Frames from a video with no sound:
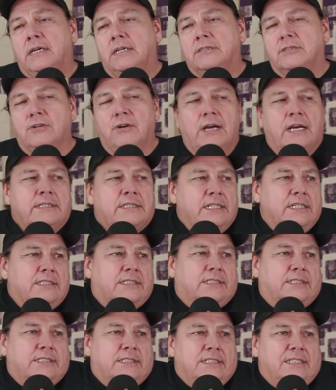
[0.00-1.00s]
So I think
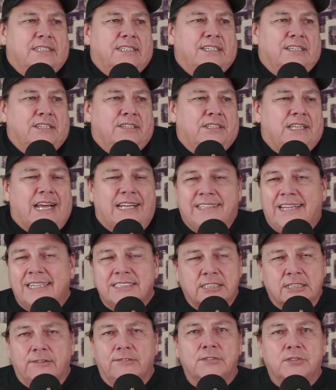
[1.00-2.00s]
it's that
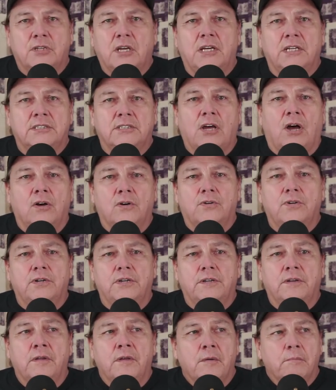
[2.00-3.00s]
stuff is all
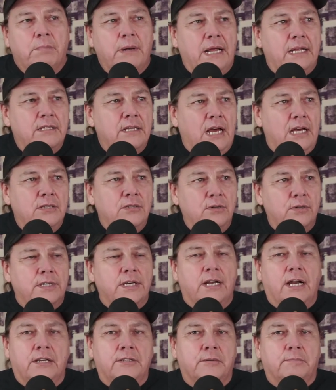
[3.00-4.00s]
good. But I look
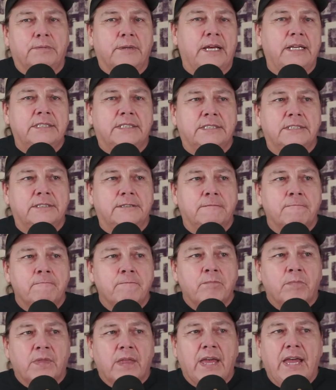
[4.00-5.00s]
at other places,
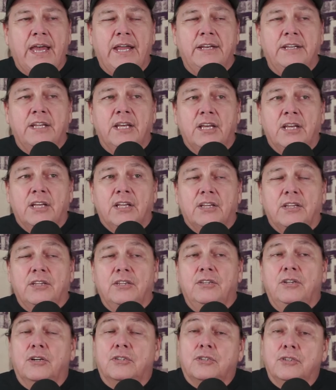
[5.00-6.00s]
and
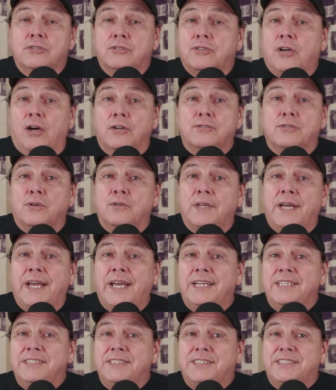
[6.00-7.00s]
look, there's also
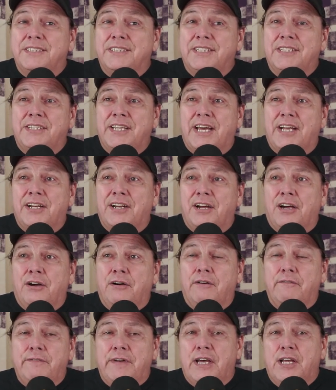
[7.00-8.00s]
lands that
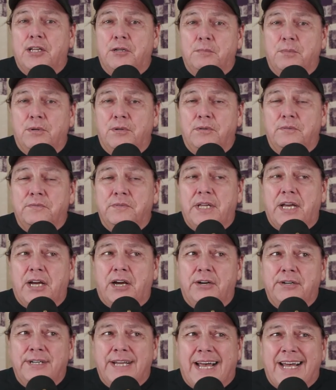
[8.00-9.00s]
are available that
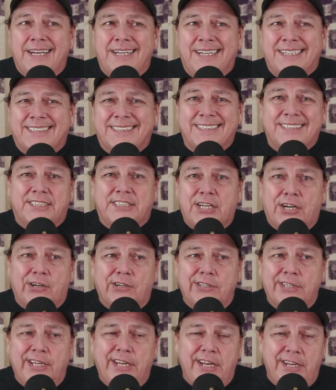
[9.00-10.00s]
are not
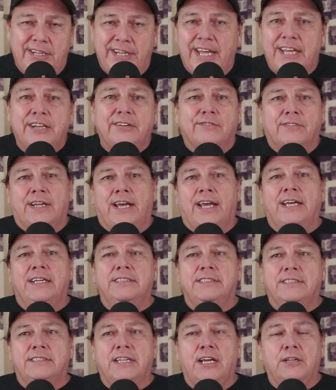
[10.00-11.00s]
necessarily native
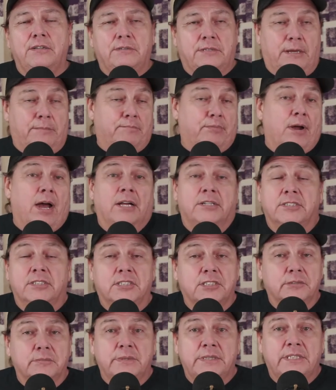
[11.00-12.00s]
lands that
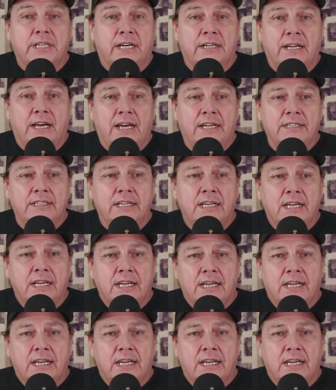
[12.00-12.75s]
projects could be done on.